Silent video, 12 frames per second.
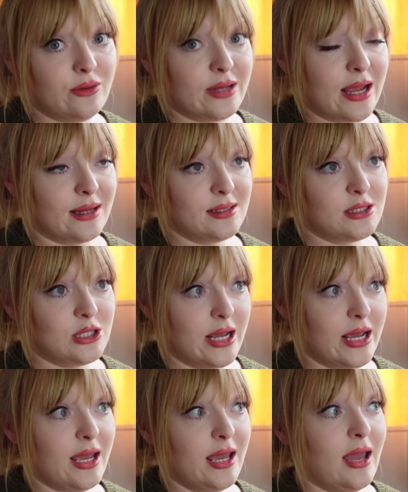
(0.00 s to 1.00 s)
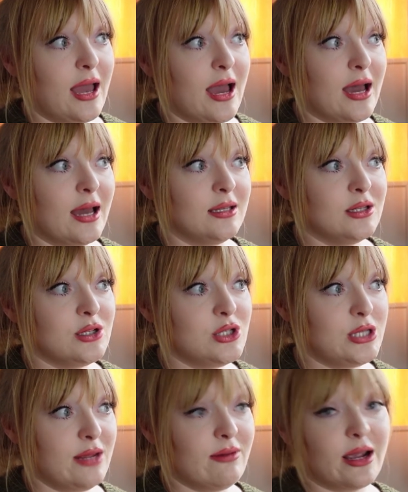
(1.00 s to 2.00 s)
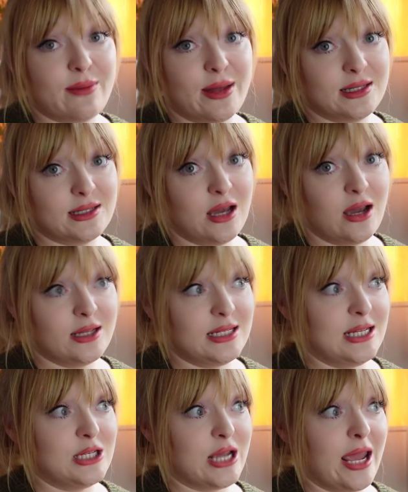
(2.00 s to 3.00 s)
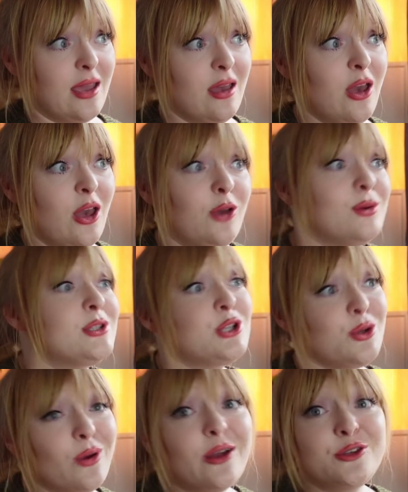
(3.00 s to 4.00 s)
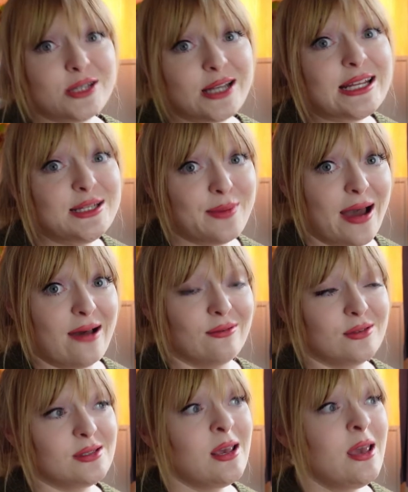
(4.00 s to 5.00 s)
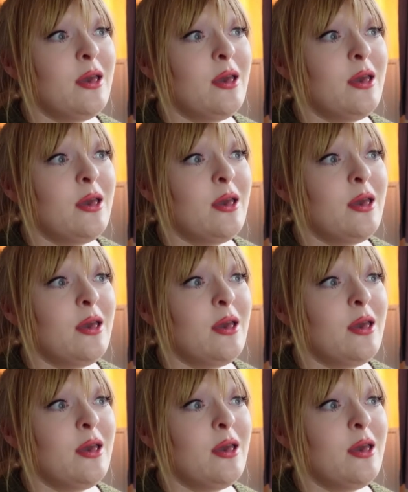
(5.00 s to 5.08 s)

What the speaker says: next year, and she recommended her DJ, who is £280,